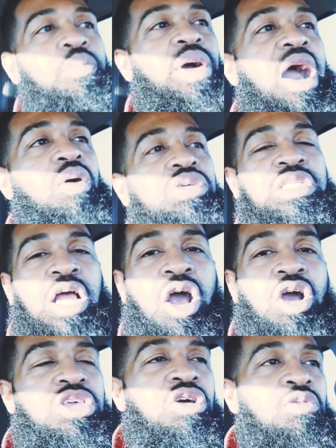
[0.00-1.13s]
powers and
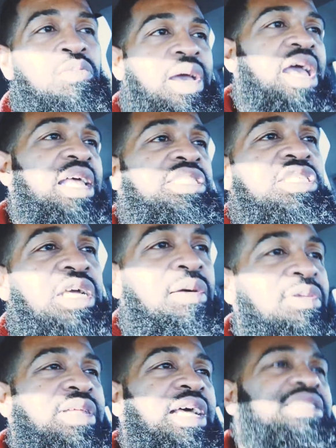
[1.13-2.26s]
all your magic. I'm um,
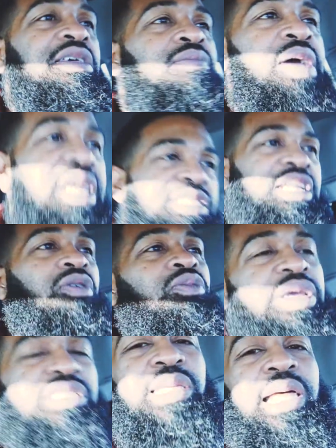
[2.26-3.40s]
let me not say magic. I don't
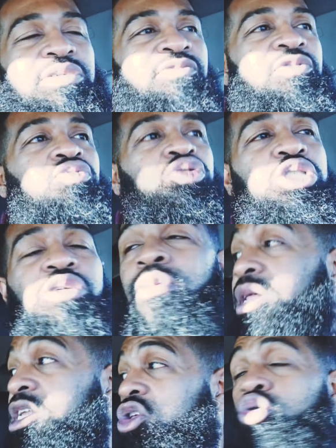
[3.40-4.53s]
make it like some voodoo shit. But
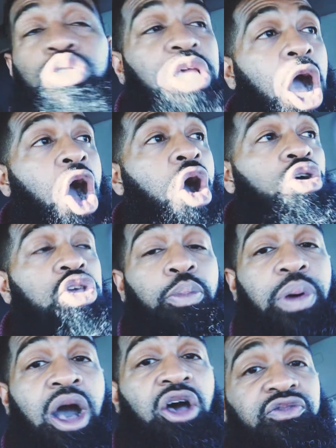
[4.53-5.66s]
my nigga, using all your
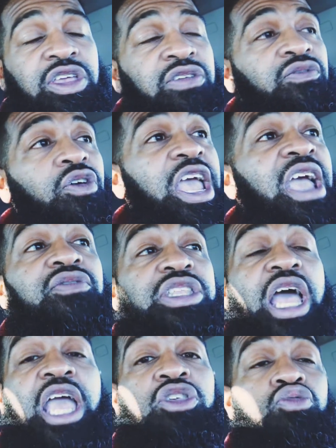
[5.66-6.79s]
powers for evil.
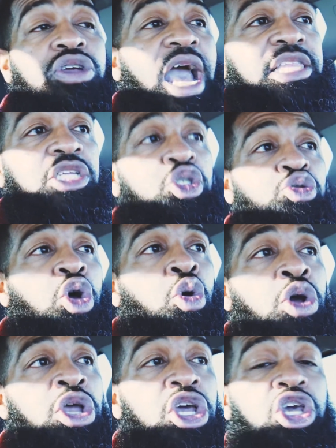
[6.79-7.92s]
Everything you got that you're
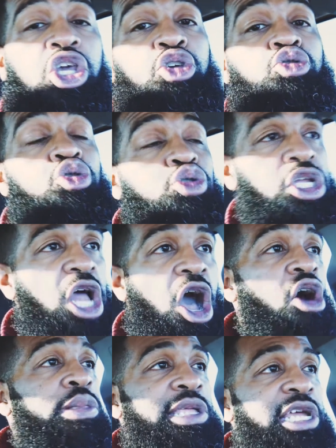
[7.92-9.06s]
doing, you using
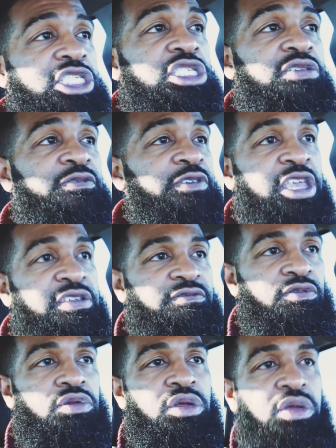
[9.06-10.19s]
all of that shit for
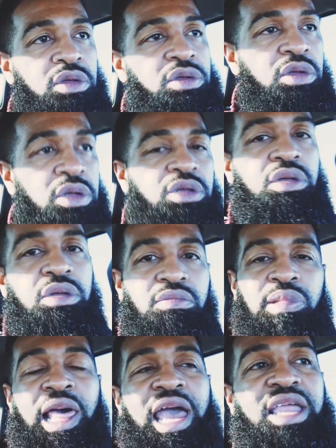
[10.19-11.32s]
evil.
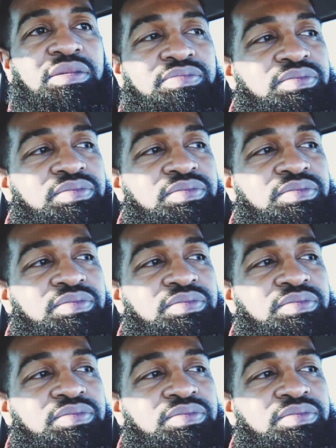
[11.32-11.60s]
Like